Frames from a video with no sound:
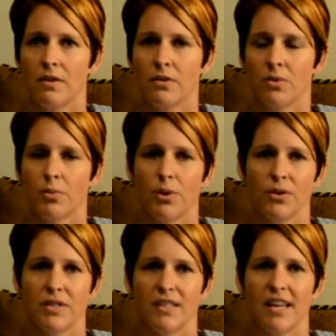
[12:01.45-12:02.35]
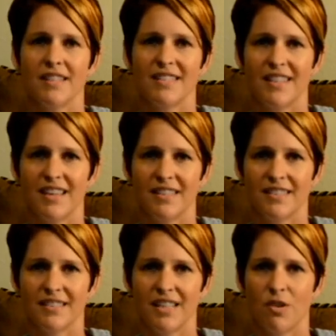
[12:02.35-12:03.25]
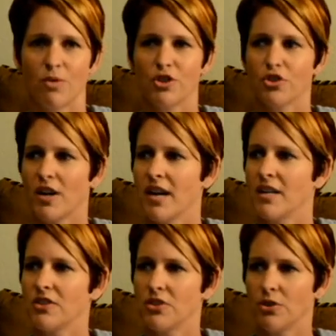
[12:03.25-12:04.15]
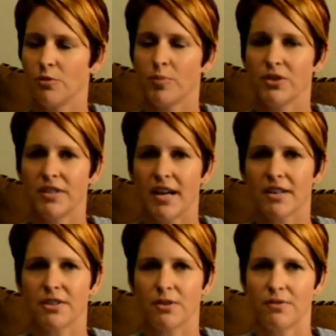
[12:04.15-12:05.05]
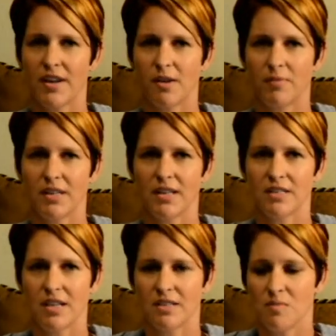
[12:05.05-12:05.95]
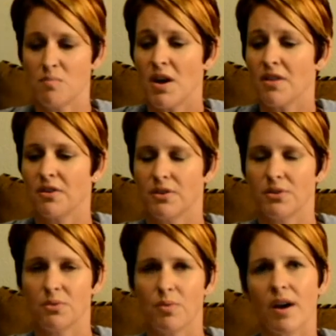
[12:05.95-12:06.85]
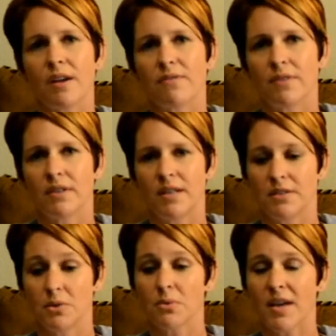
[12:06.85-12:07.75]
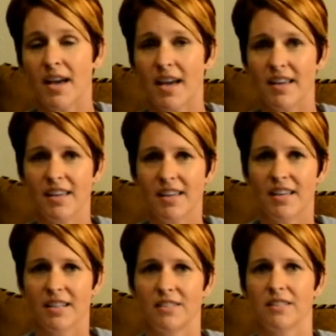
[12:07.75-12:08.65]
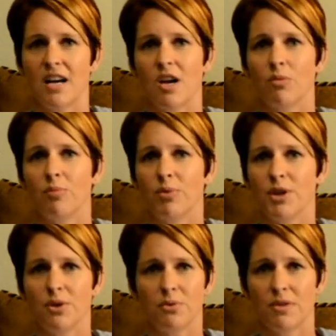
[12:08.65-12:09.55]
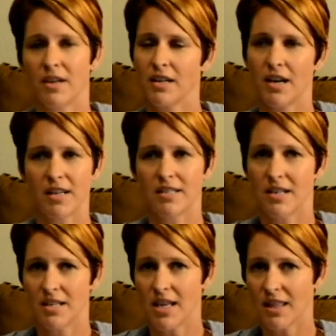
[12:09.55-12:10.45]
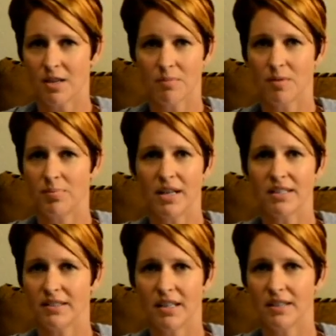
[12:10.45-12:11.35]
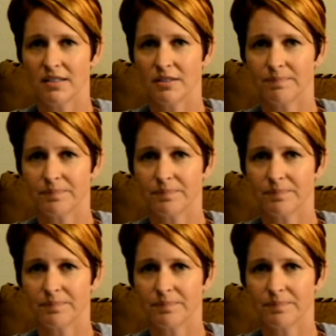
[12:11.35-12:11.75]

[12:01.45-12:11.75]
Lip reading: the world's against us, and we're trying to protect our family as a mother, as a wife, and that it's okay because God will bring you through that. God has done nothing but blessed us,